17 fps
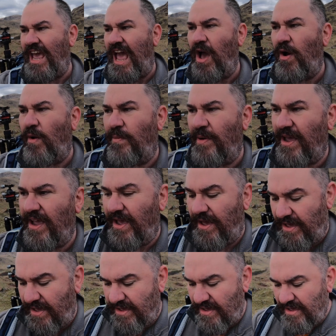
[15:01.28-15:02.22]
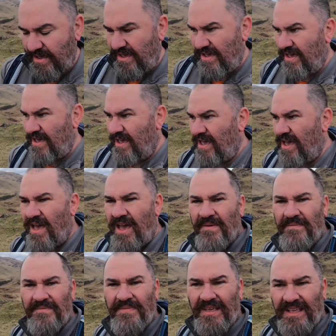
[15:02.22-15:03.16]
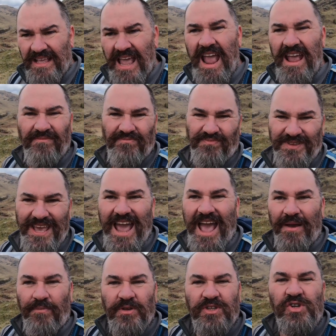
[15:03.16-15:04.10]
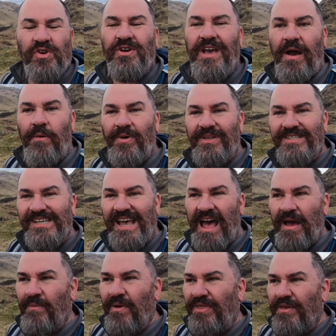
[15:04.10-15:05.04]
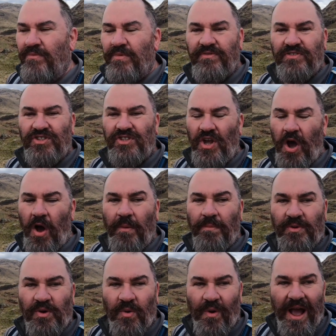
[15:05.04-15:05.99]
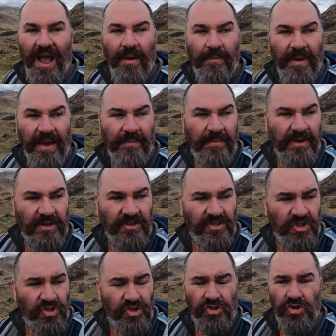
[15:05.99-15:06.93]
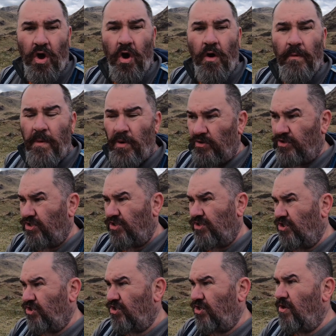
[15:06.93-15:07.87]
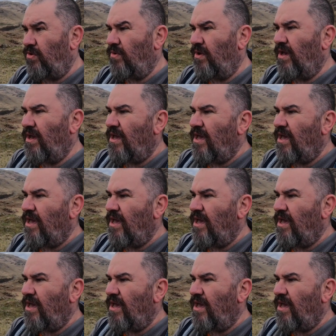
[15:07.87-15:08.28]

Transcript: get up here. We took our time. I think we've stopped quite a bit because there's so much to shoot.